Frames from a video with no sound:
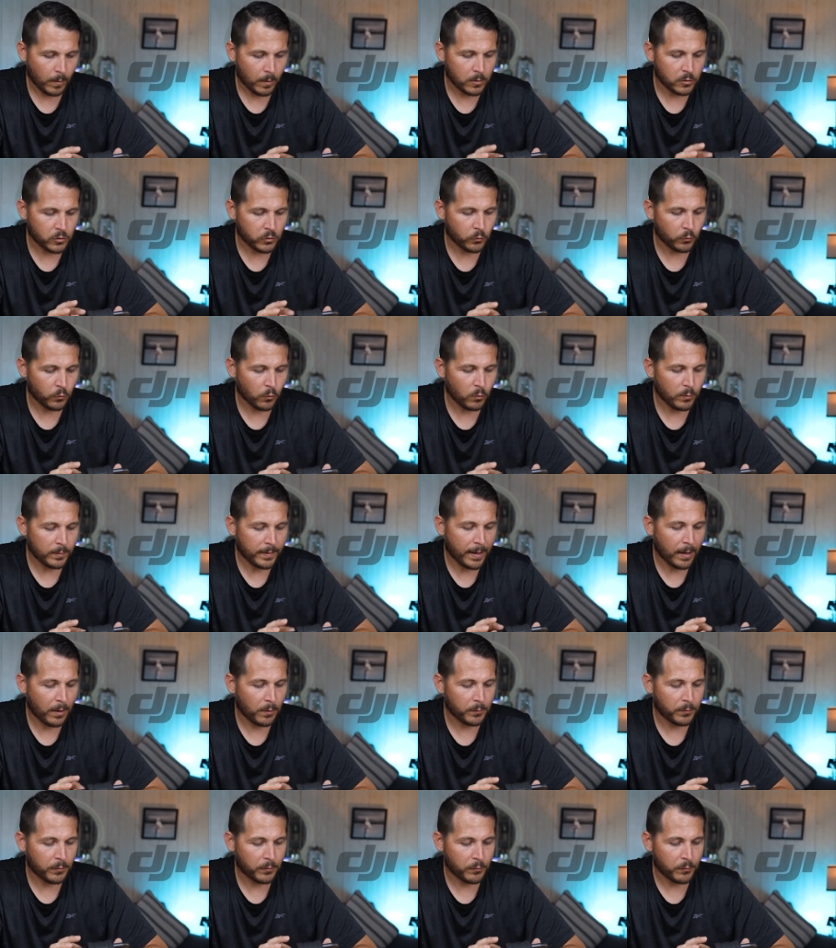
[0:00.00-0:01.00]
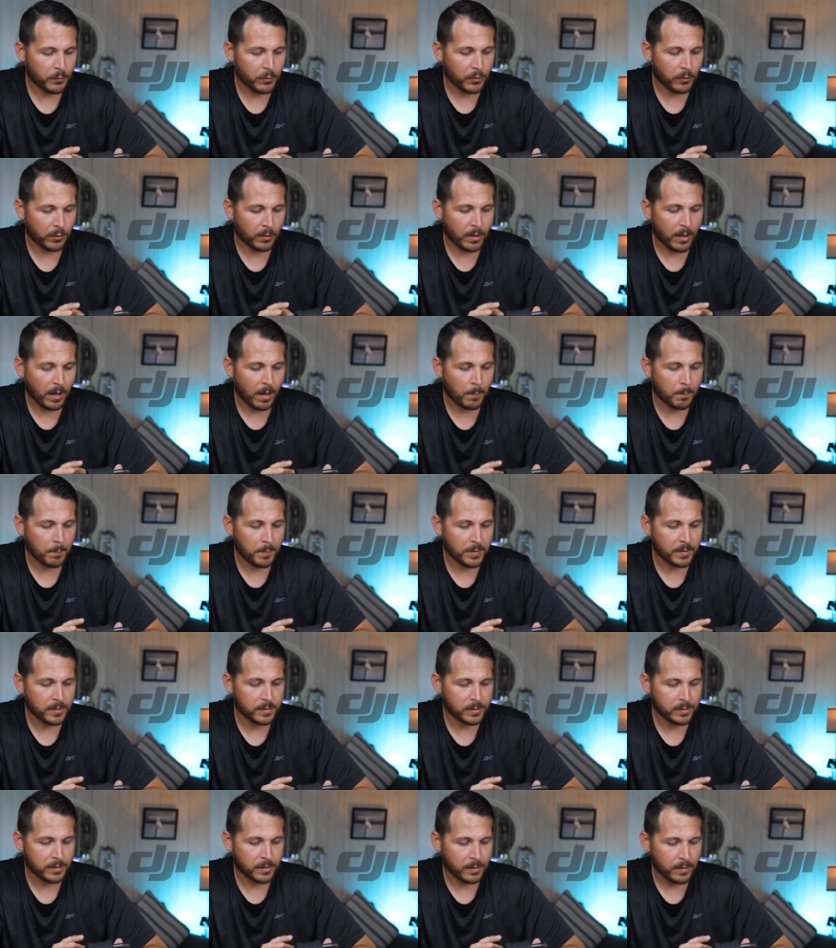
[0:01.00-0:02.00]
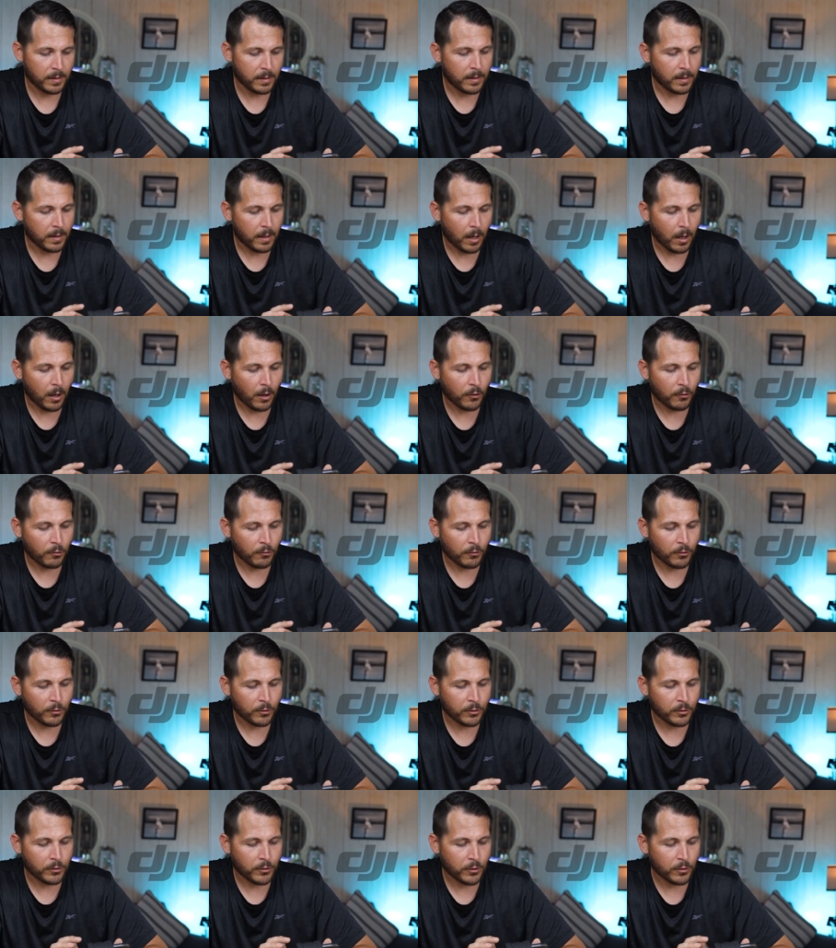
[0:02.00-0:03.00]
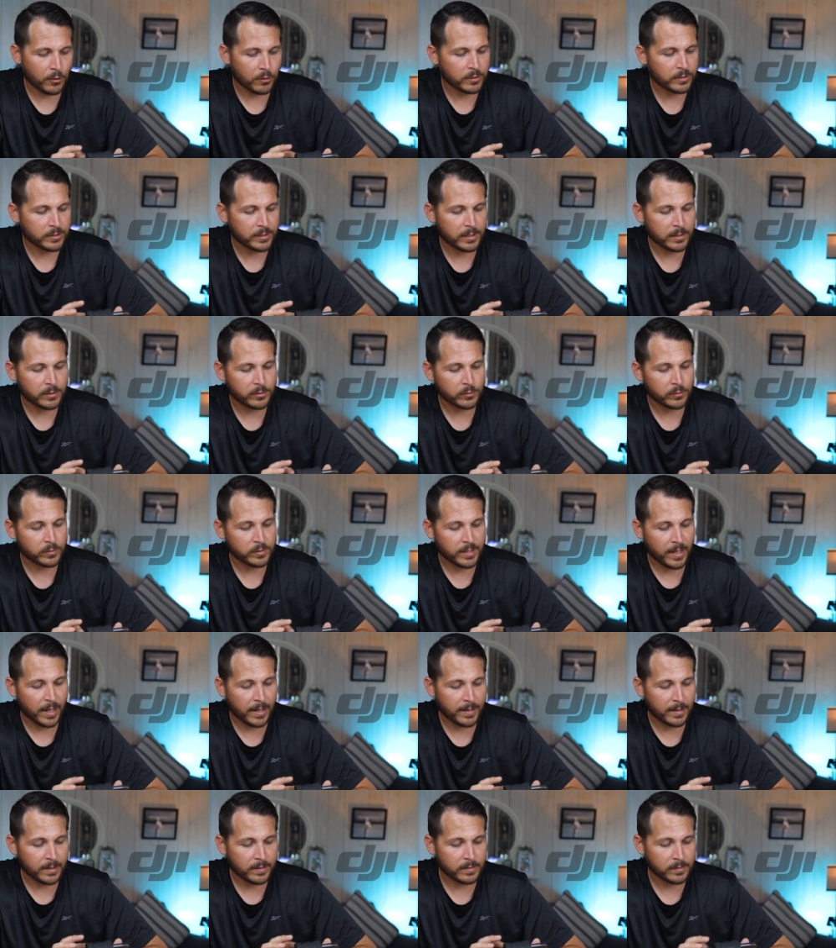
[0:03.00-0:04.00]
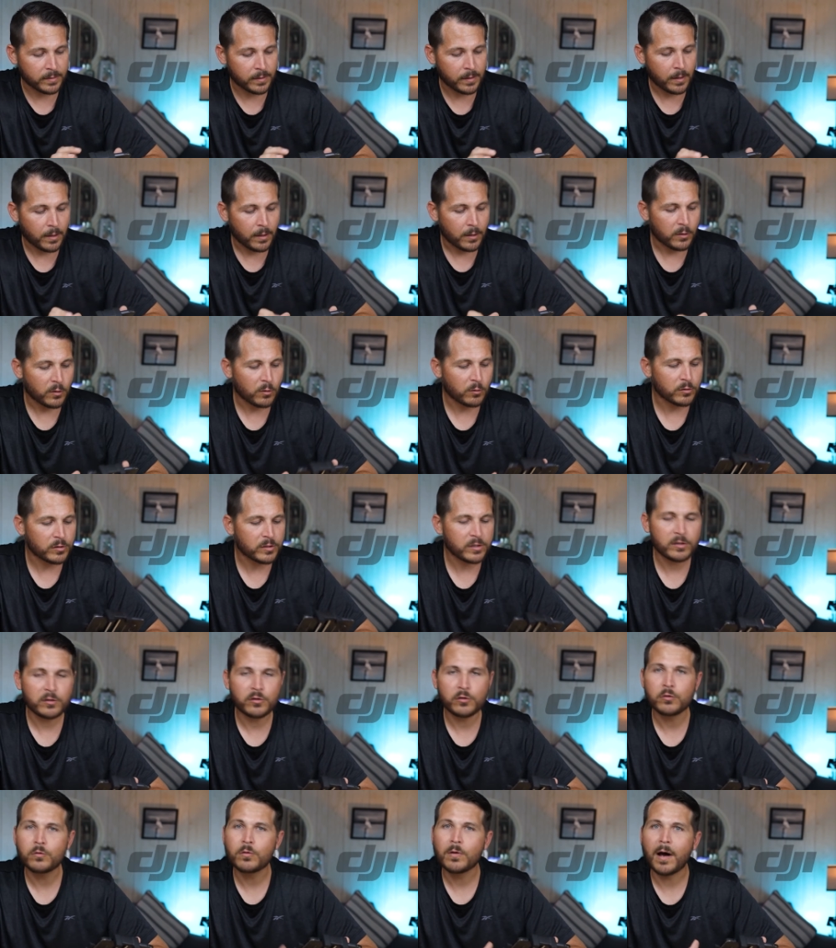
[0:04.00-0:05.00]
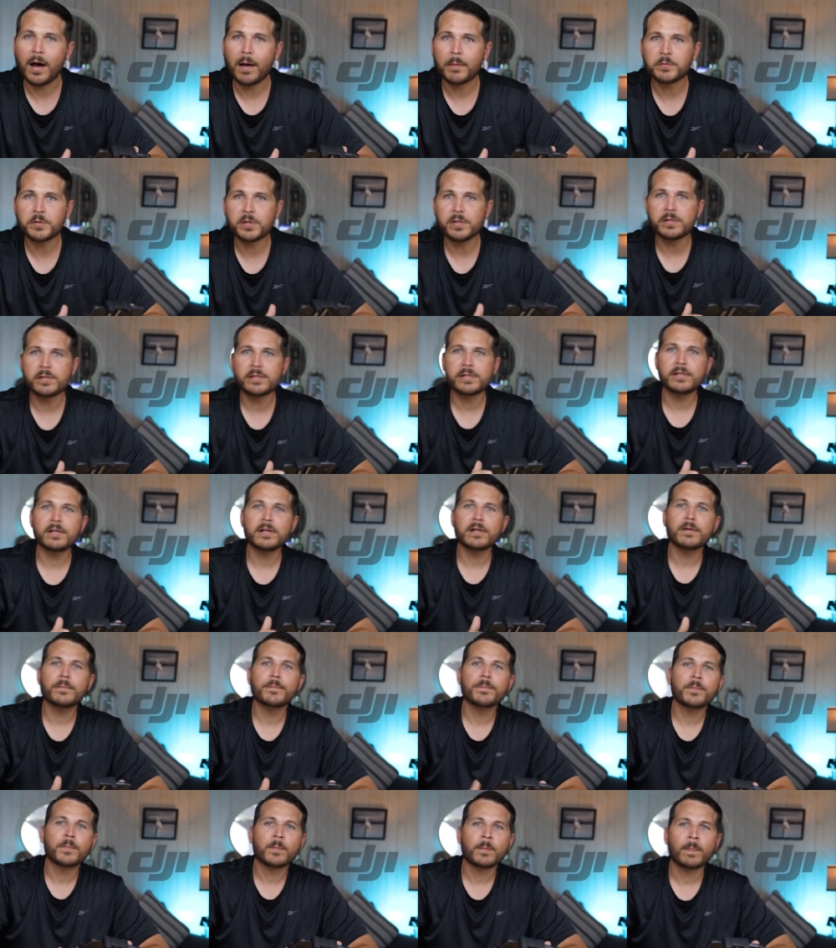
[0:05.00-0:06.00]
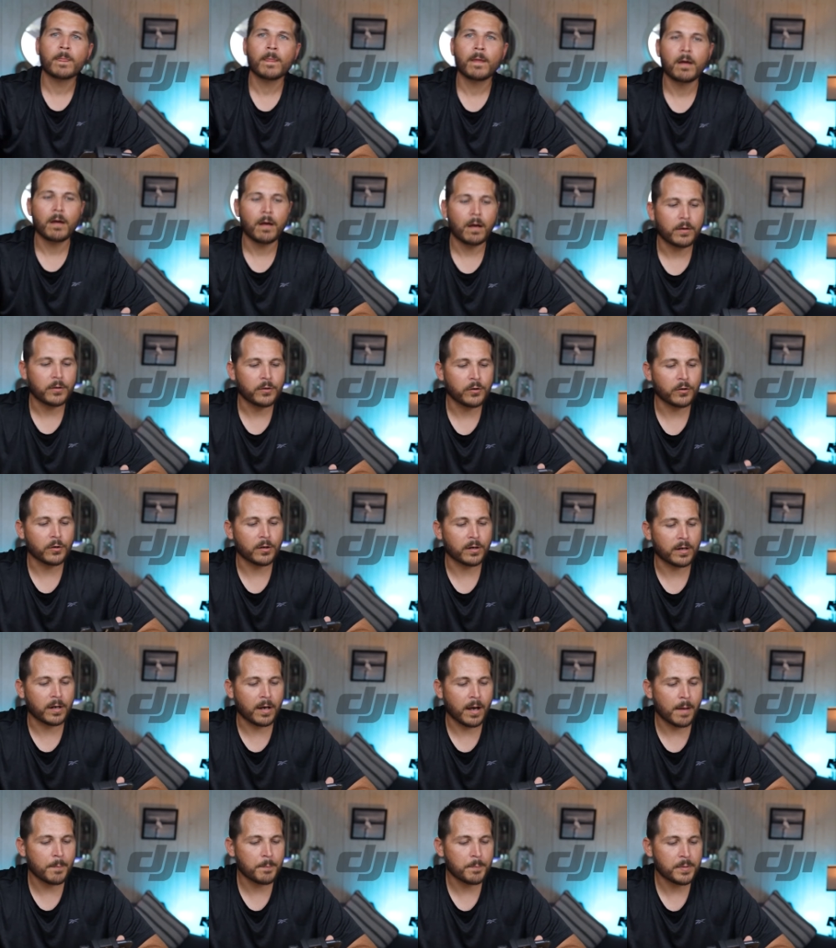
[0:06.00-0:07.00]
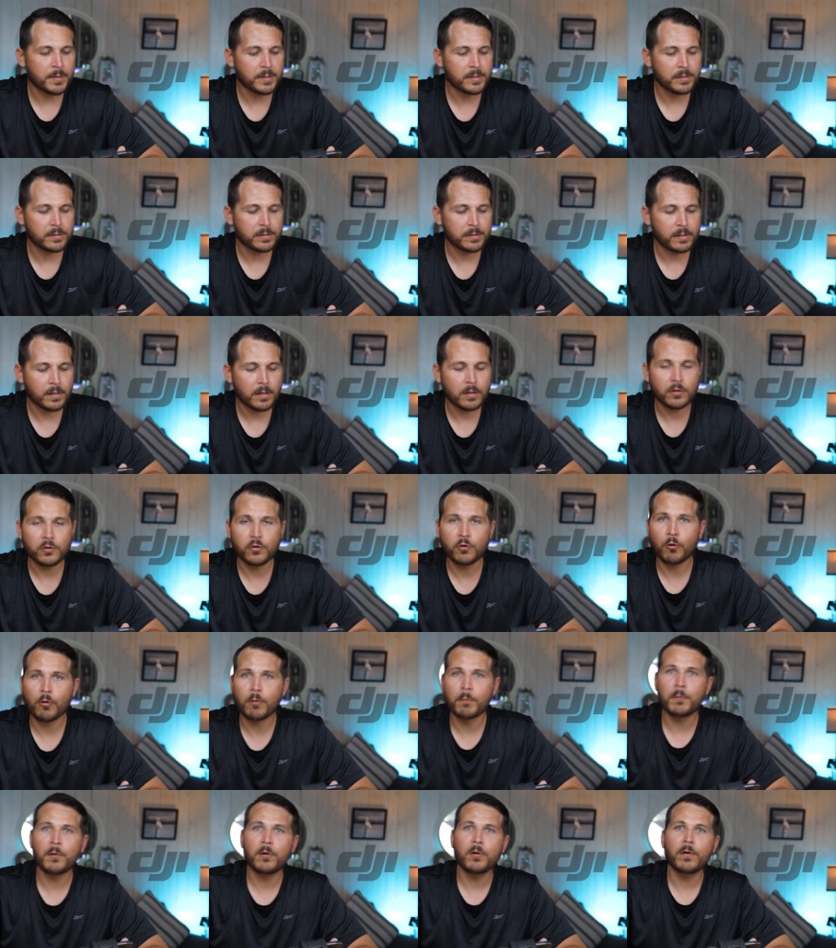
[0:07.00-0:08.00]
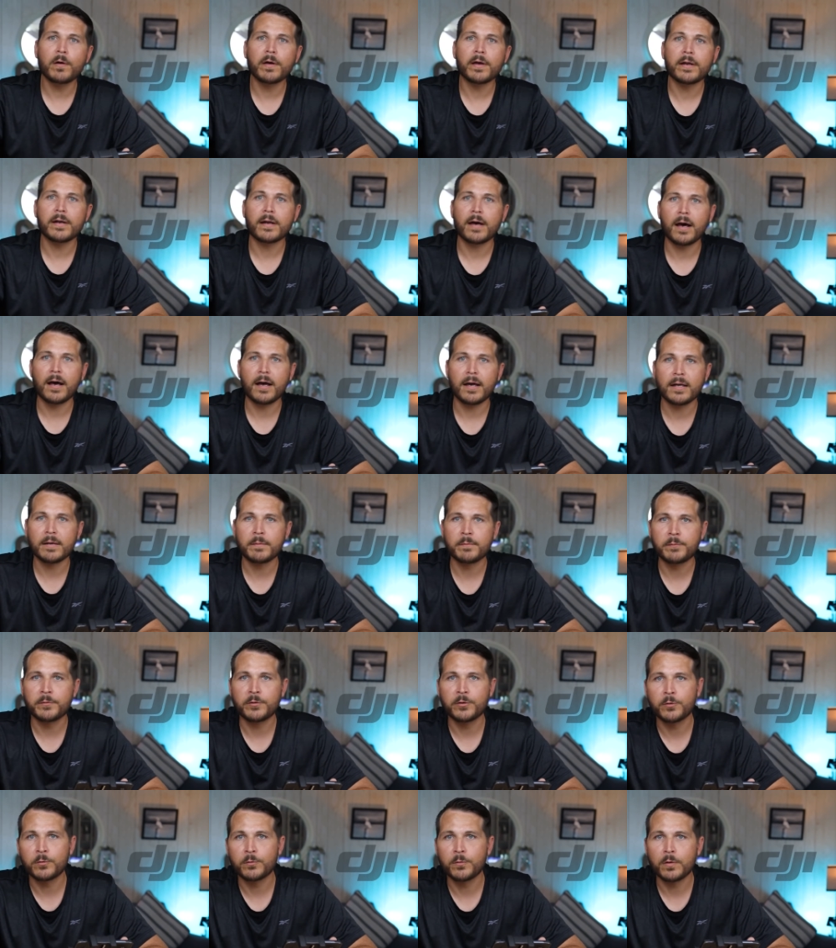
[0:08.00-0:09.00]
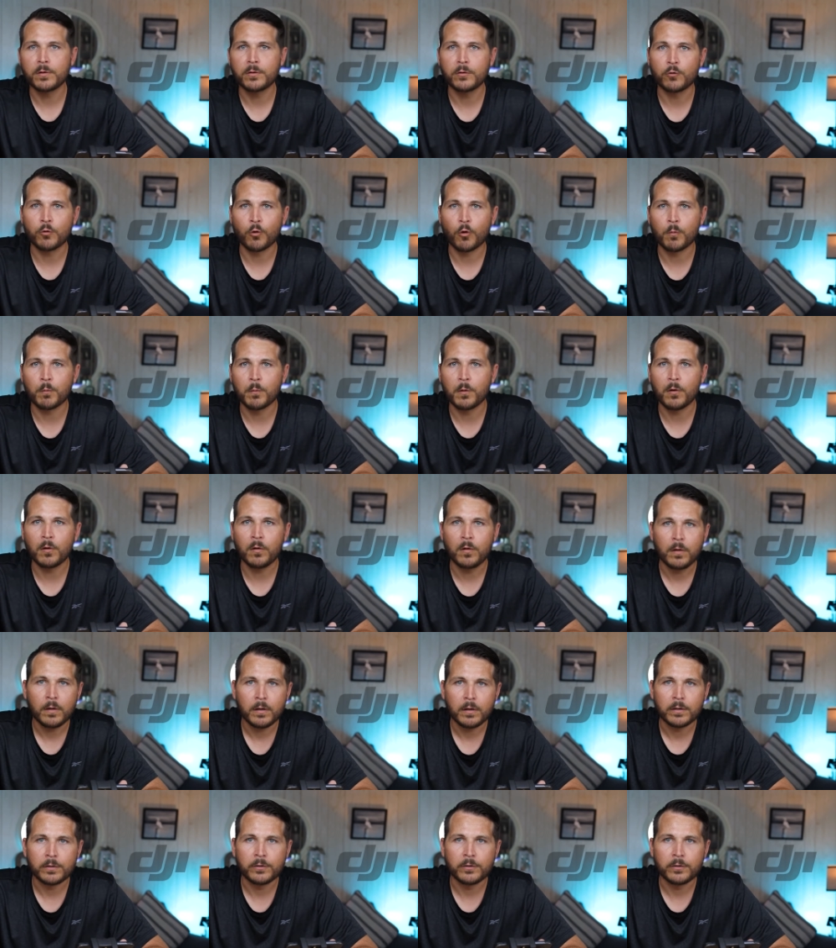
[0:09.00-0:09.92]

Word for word: Scroll down to your compass under your sensor settings. You'll see two options here, your compass normal and IMU normal.